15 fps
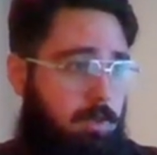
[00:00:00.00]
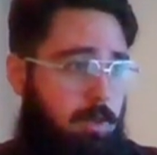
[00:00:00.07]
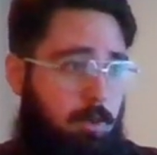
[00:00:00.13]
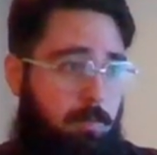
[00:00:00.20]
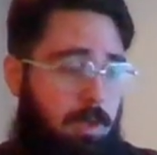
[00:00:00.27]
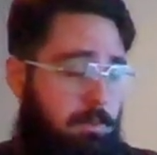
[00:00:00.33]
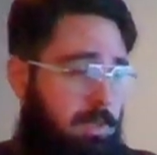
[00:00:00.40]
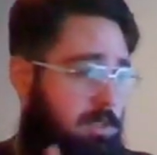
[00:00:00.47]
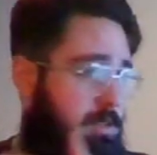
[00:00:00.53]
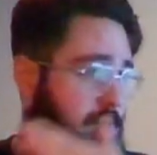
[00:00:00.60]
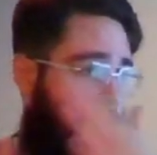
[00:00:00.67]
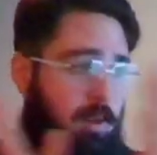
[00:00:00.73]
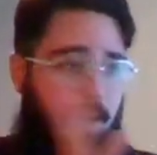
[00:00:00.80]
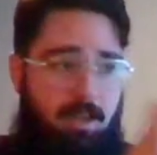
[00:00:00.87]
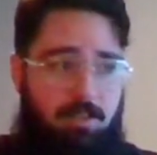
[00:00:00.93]
maybe it's
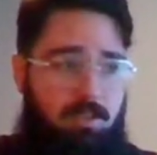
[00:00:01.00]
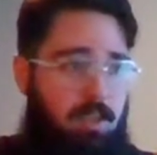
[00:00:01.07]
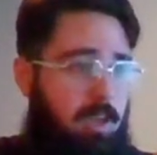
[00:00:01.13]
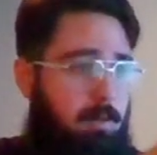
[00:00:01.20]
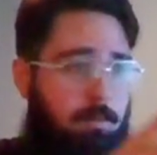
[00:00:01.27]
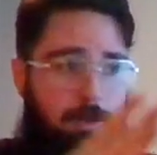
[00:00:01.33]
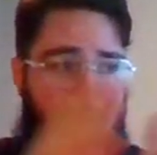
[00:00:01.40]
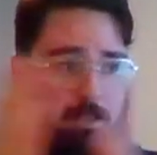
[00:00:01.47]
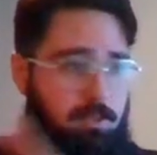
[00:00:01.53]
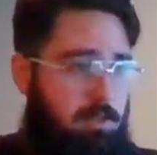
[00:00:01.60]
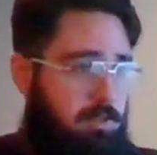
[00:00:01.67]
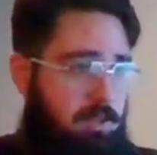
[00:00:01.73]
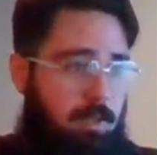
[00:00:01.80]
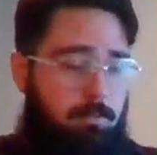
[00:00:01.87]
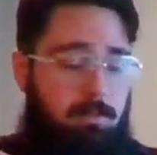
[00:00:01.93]
the next day, maybe it's the
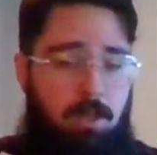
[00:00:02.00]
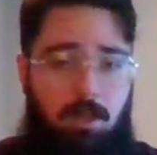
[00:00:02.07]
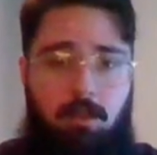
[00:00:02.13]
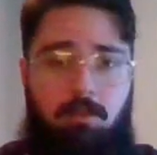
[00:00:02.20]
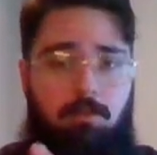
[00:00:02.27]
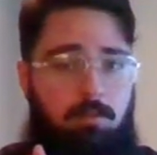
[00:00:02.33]
same day,